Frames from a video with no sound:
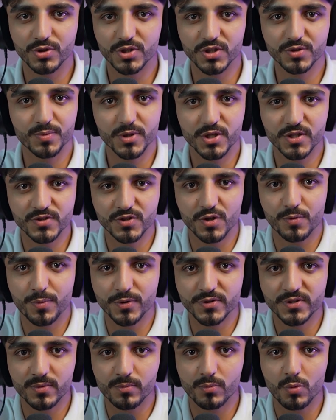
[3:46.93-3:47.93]
just because you're
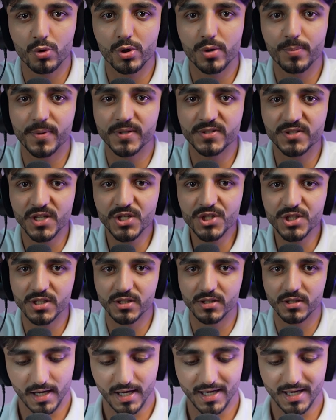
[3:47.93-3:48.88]
putting more repetition.